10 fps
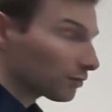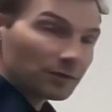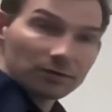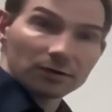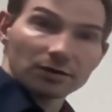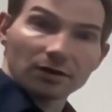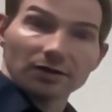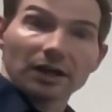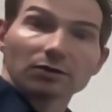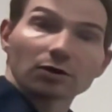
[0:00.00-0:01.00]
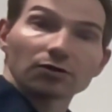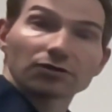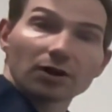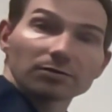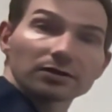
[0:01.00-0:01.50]
with an arrow on
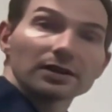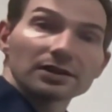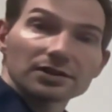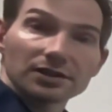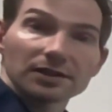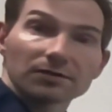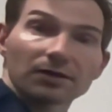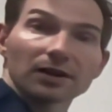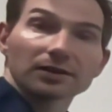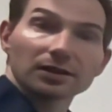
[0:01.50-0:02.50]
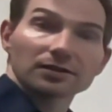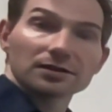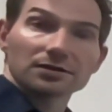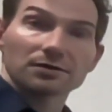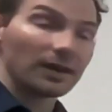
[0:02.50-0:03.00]
top signifying that
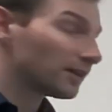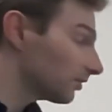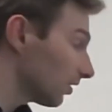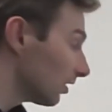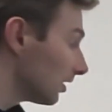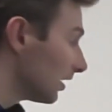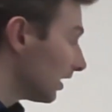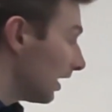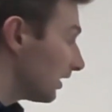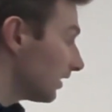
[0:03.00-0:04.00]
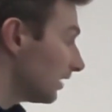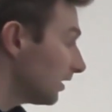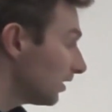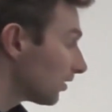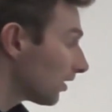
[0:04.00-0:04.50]
this is a vector, and then
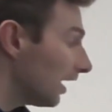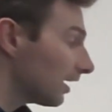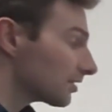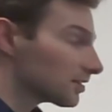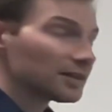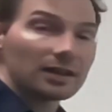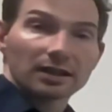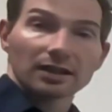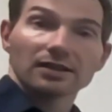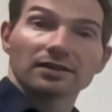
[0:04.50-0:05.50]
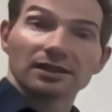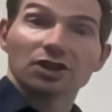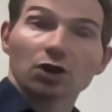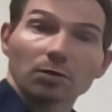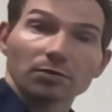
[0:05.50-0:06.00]
here x is the
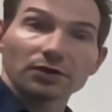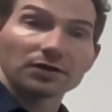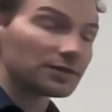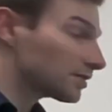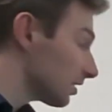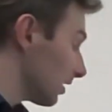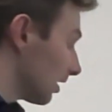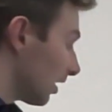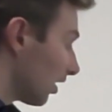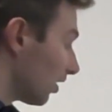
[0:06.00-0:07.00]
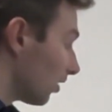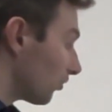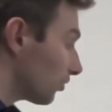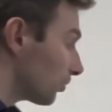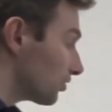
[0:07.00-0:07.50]
component
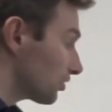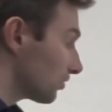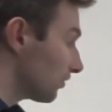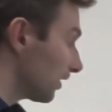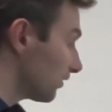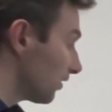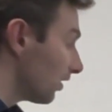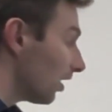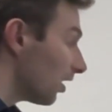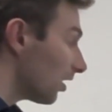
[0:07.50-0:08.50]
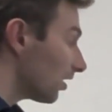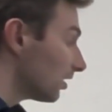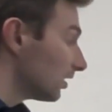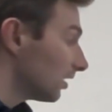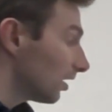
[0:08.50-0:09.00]
of the position vector r
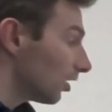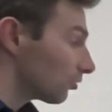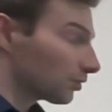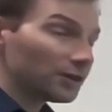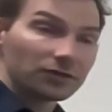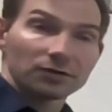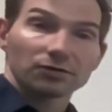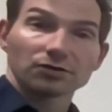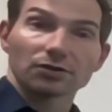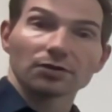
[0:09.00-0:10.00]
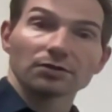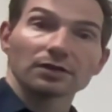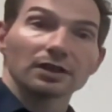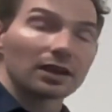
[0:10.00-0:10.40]
relative to